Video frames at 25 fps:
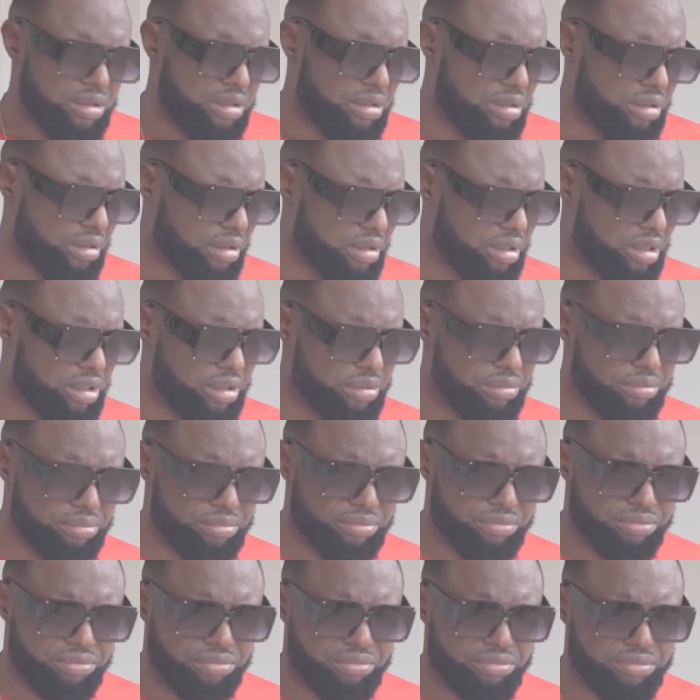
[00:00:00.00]

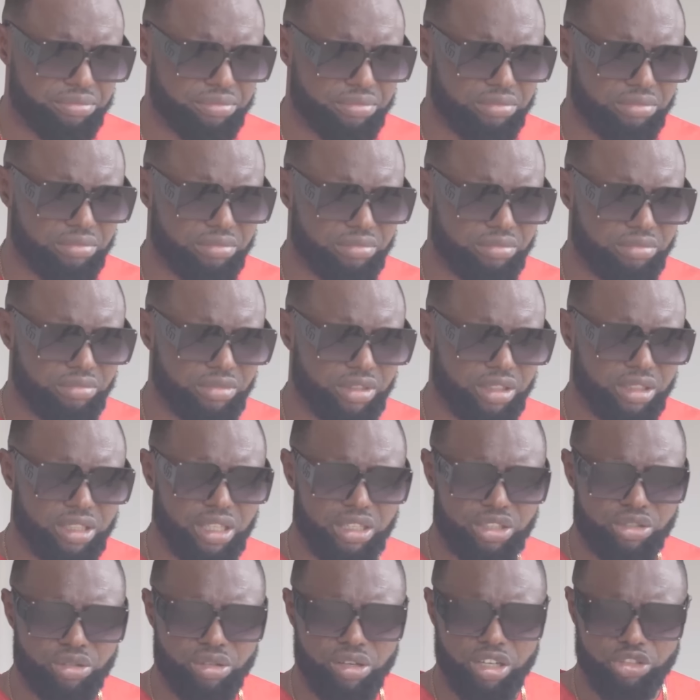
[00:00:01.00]
It
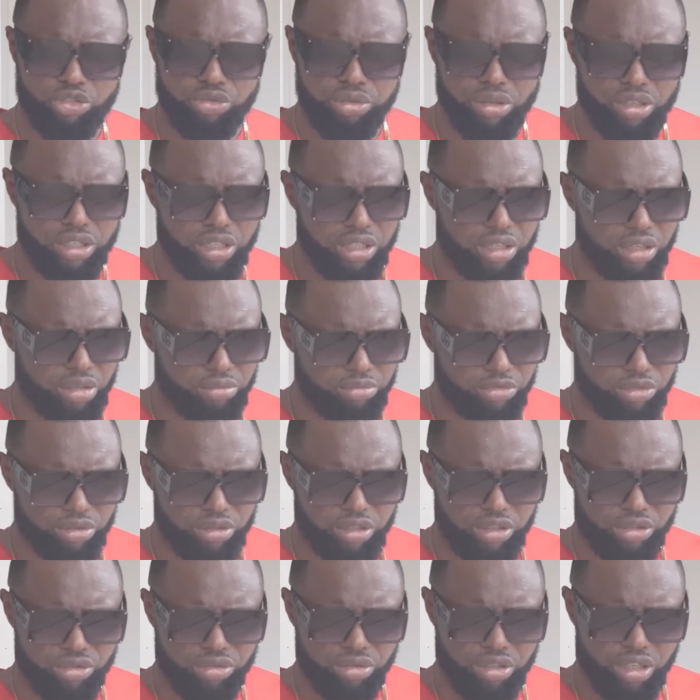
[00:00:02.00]
does not actually come to
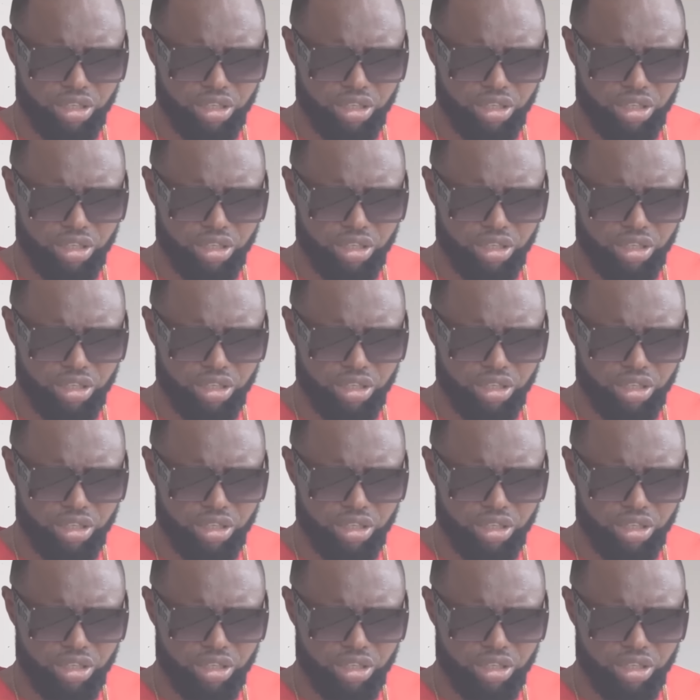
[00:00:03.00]
this,